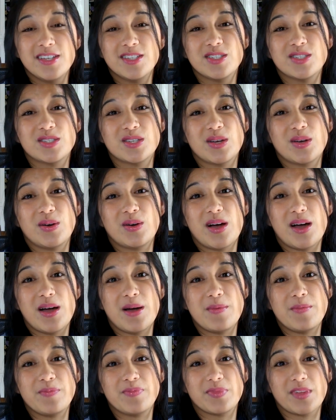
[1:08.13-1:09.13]
So
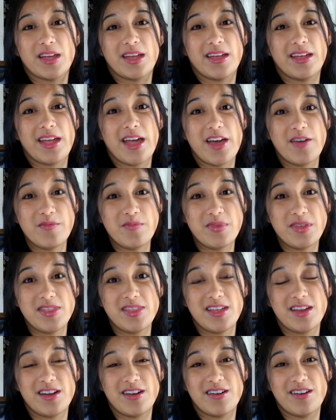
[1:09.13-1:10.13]
I have
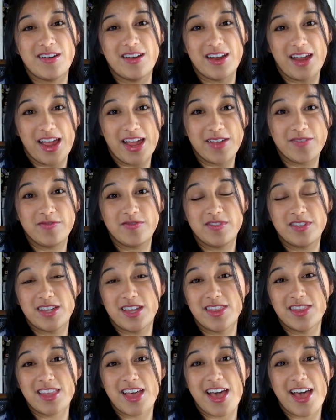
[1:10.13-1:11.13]
been there, I've
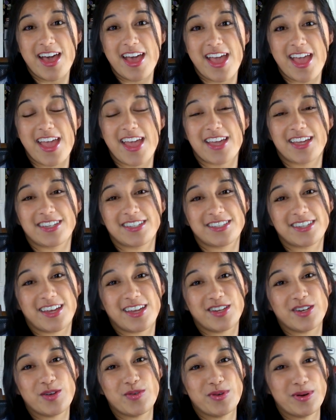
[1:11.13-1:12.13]
done that, and
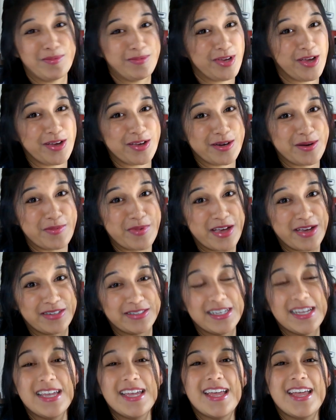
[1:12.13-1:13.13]
I know what I'm talking
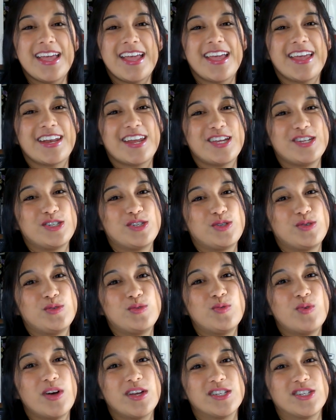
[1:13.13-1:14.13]
about, and I
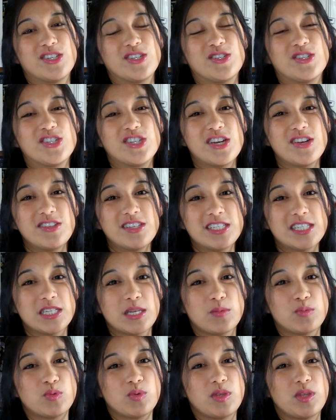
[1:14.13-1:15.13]
do want to share these
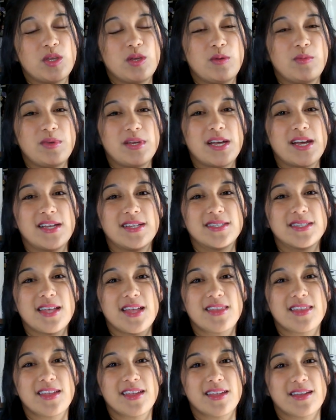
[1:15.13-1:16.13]
tips with you because
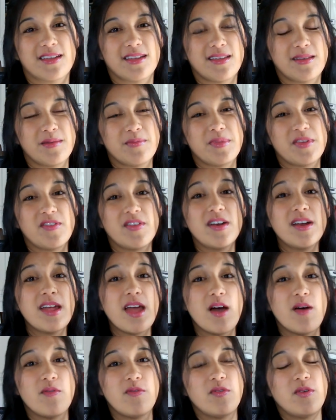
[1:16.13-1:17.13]
I think it can be
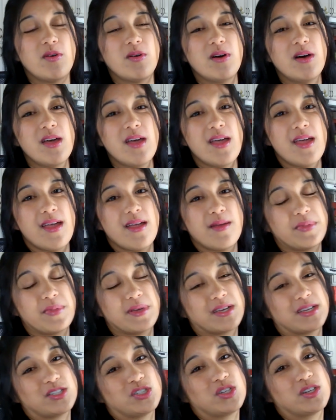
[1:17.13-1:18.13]
very helpful,
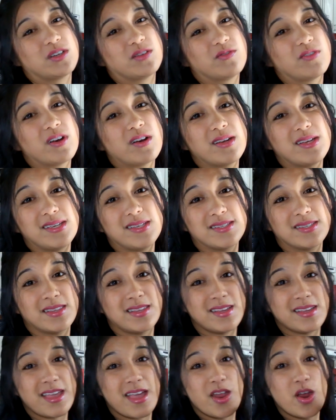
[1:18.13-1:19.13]
because you can very
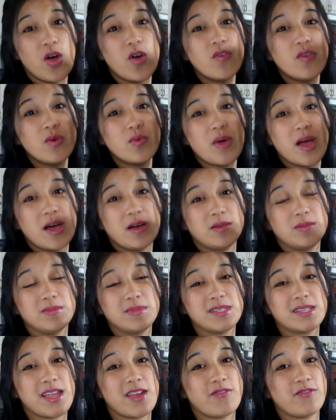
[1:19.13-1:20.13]
easily get
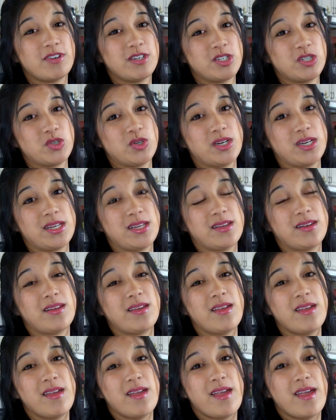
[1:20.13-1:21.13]
overwhelmed, get
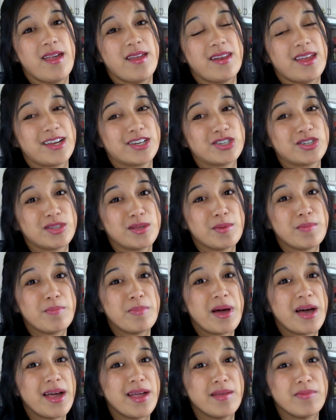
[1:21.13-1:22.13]
frustrated, and actually
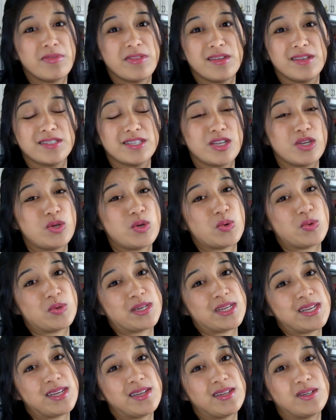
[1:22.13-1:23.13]
buy things that you
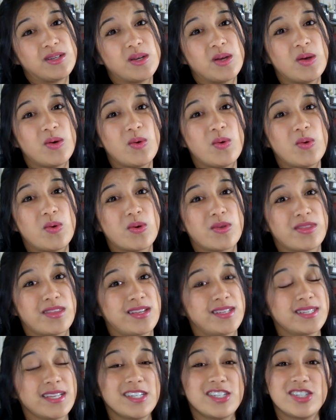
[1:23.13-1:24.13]
don't need or
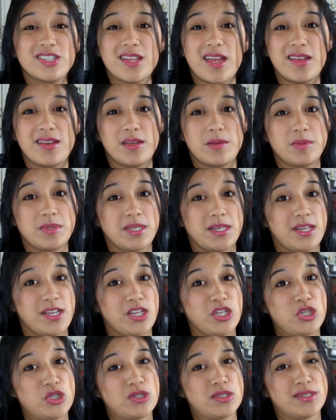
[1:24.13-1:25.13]
things that just end up
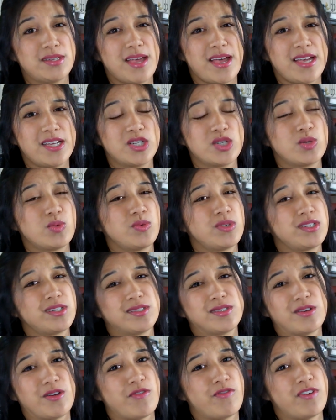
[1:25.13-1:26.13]
sitting in your stash, which
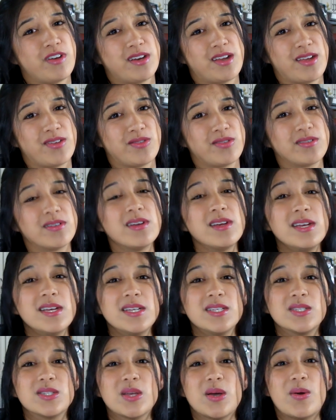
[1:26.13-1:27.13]
is no fun either.
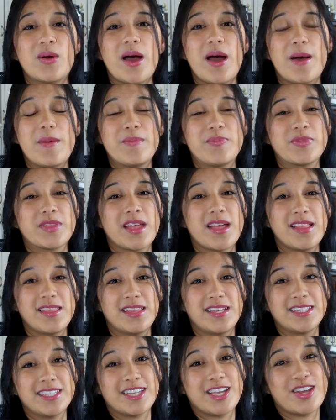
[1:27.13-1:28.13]
So
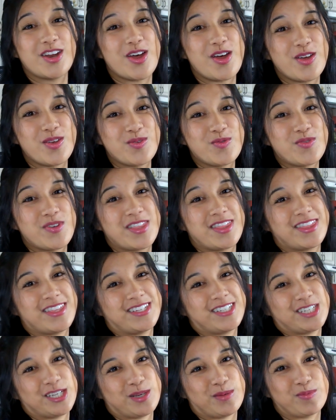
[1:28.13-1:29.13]
let's get on with
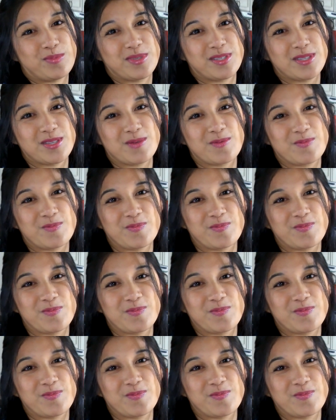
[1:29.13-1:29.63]
the tips.